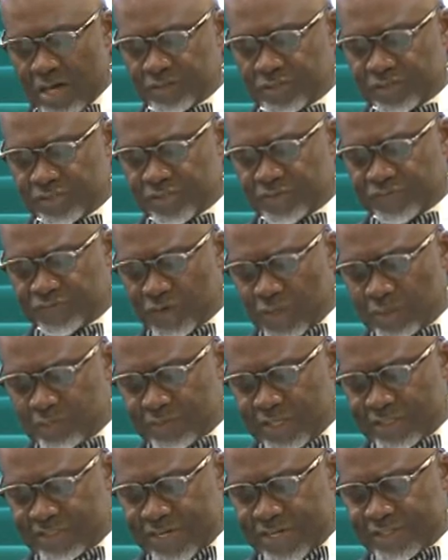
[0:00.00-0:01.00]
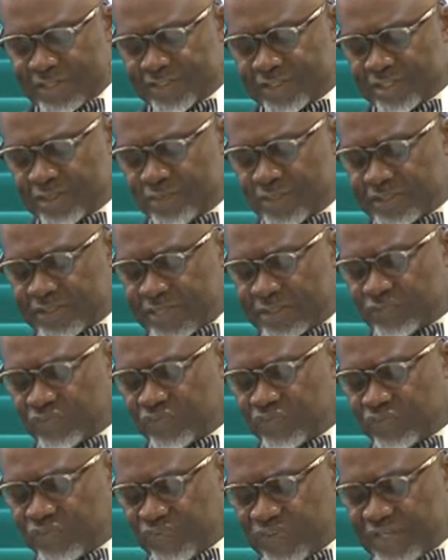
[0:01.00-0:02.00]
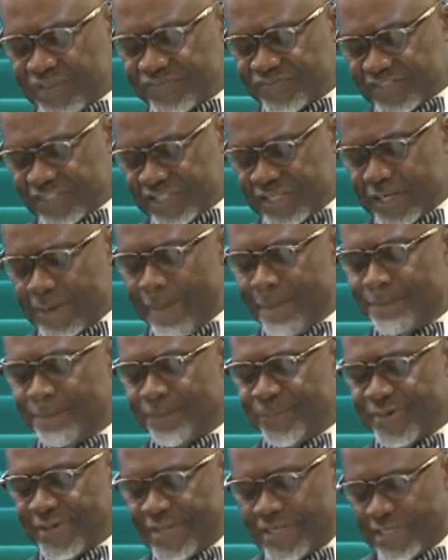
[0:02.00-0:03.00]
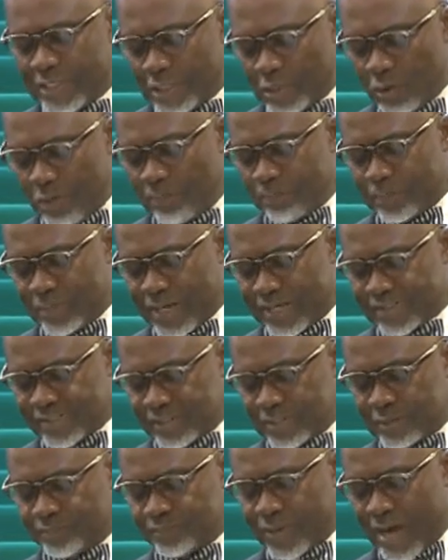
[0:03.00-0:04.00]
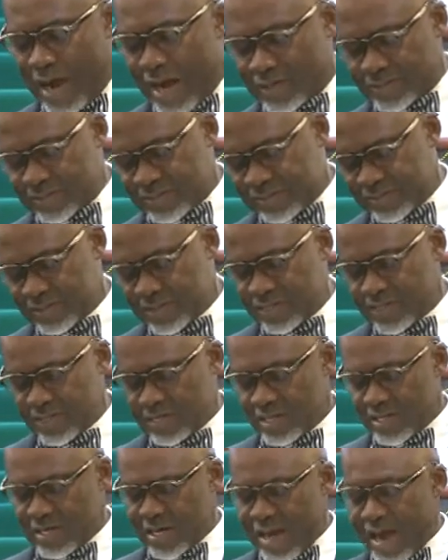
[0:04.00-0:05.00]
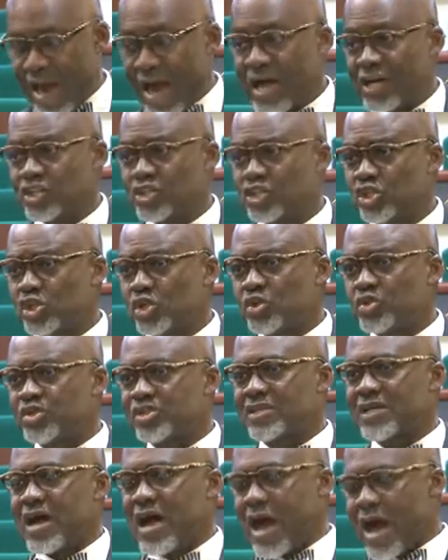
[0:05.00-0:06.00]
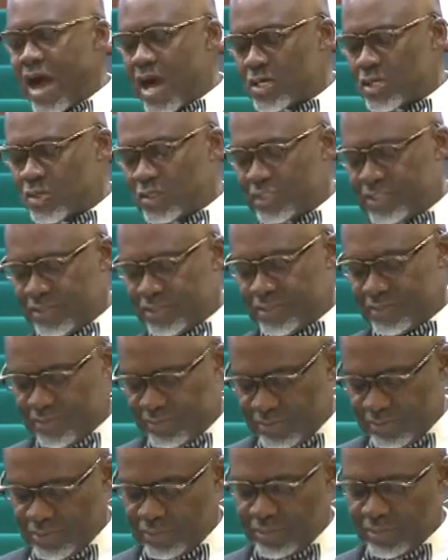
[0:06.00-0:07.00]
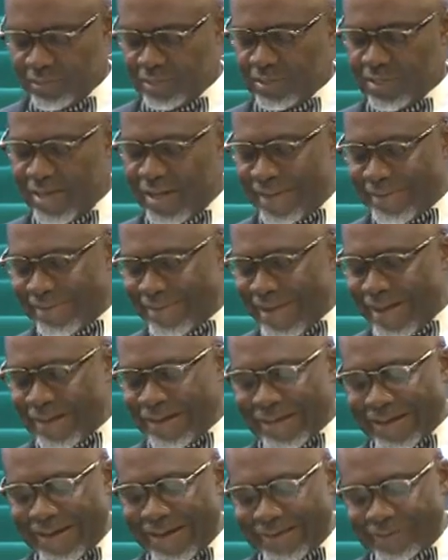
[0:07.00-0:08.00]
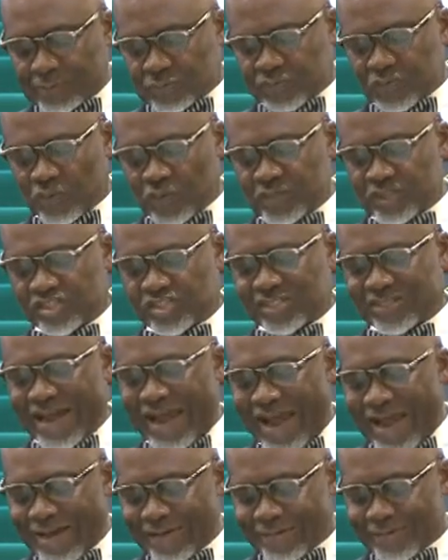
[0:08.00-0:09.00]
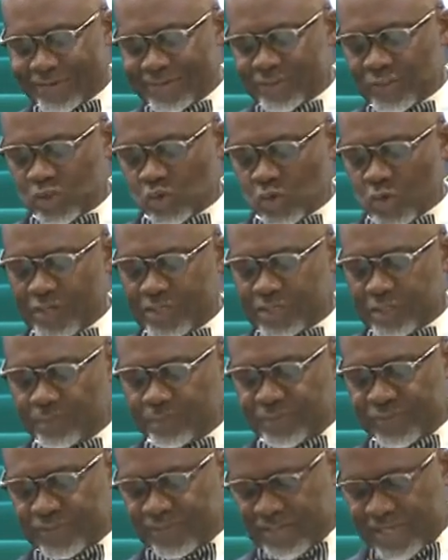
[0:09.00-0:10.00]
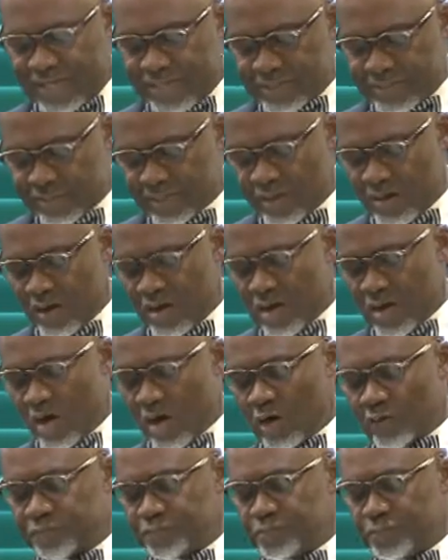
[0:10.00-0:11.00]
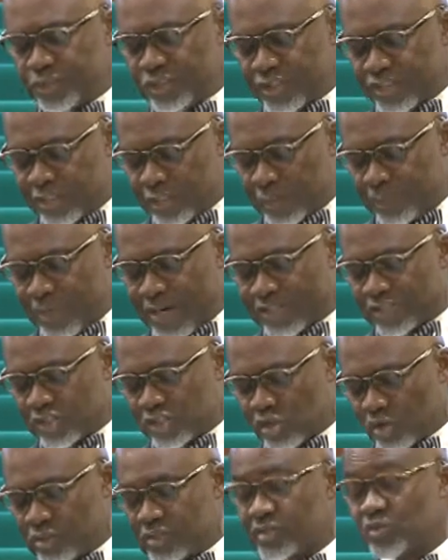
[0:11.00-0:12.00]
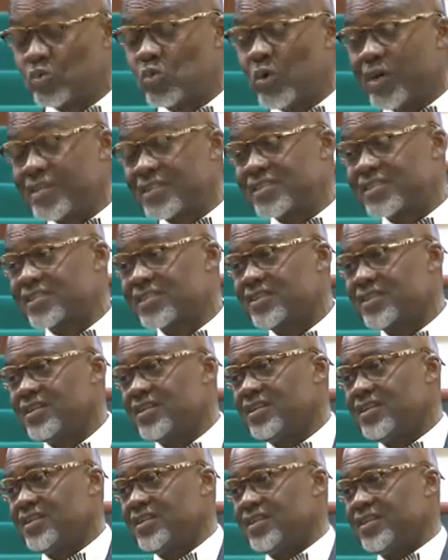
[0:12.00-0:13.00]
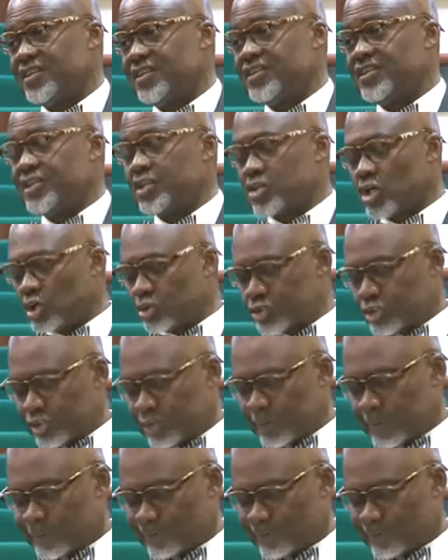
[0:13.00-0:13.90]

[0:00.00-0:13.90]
is informed that an estimated 50 billion plastic bags are used annually, and they account for a staggering 20% of municipal solid waste in the country.